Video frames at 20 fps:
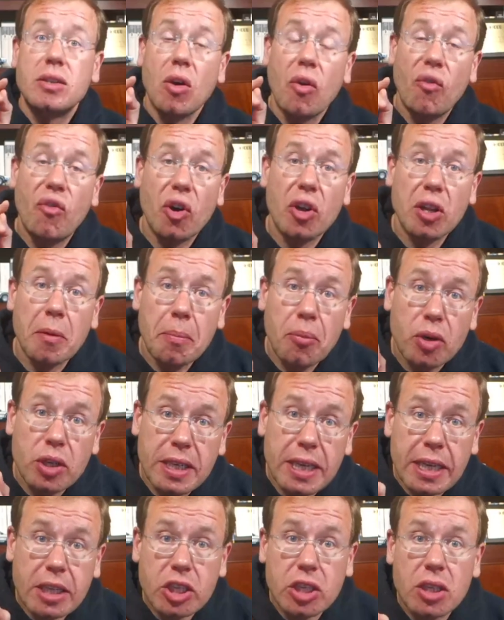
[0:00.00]
So for the
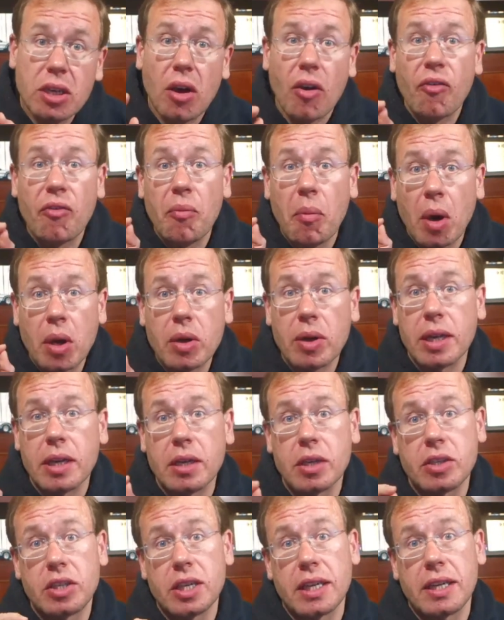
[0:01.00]
prediction of
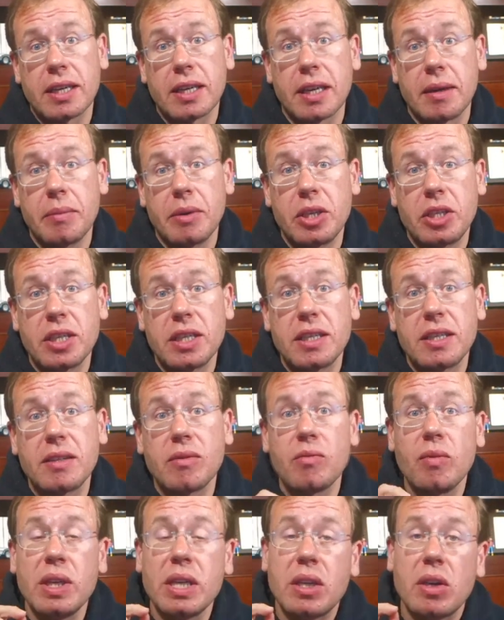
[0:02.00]
monoenergetic
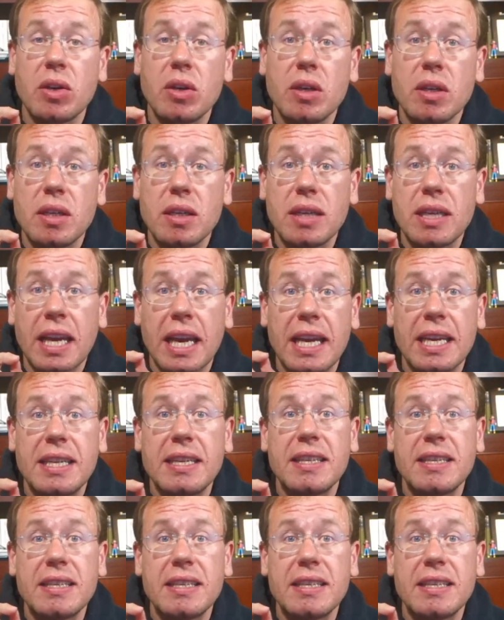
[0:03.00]
images, we could get